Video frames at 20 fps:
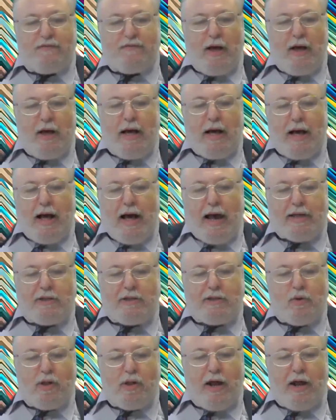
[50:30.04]
Uh, I
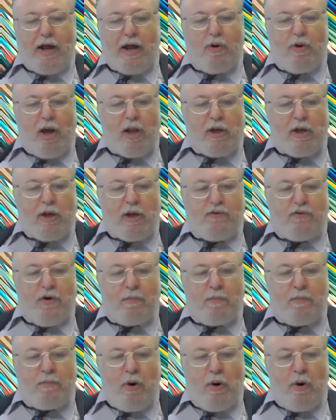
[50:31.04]
do a lot of writing for
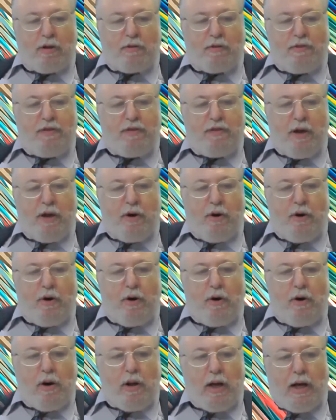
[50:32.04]
American
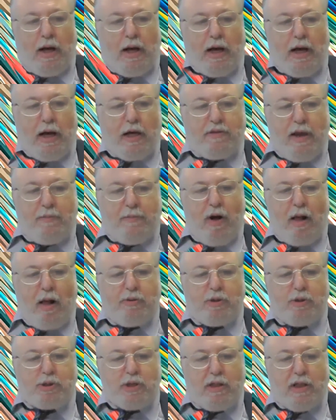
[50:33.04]
Thinker. Uh, they
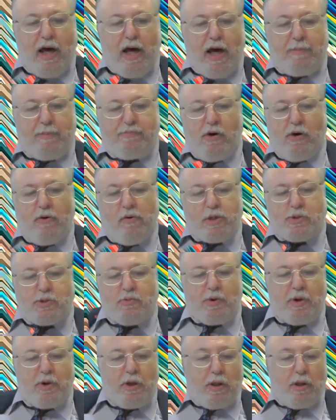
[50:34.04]
publish a lot of
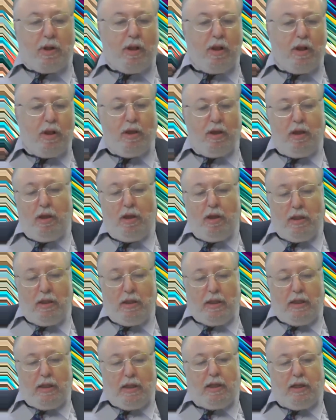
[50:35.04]
pro-Israel
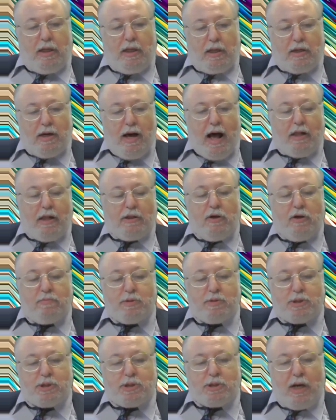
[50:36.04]
uh,
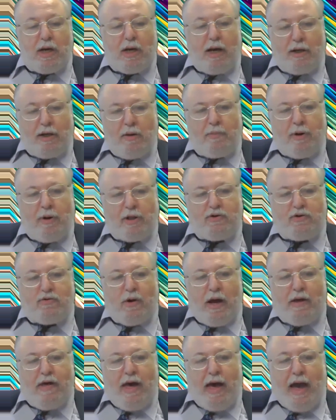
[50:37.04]
columns. Uh, you might
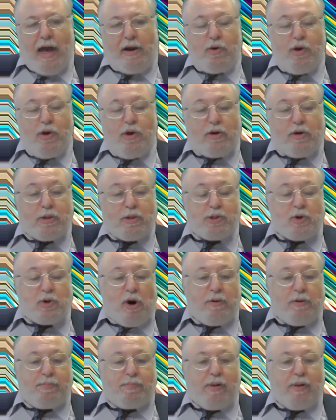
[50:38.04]
try that, or you can
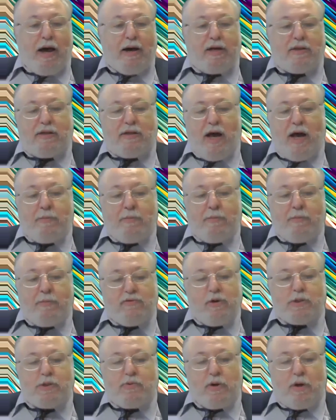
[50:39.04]
start a blog at Times of
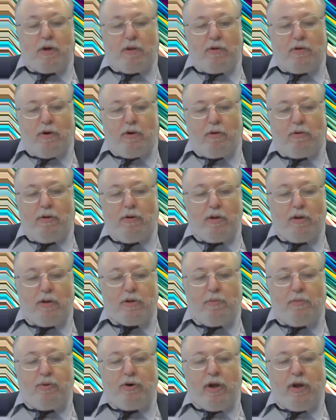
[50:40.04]
Israel. They're,
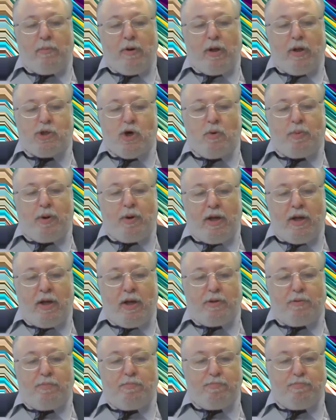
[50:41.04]
they're pretty much open-ended.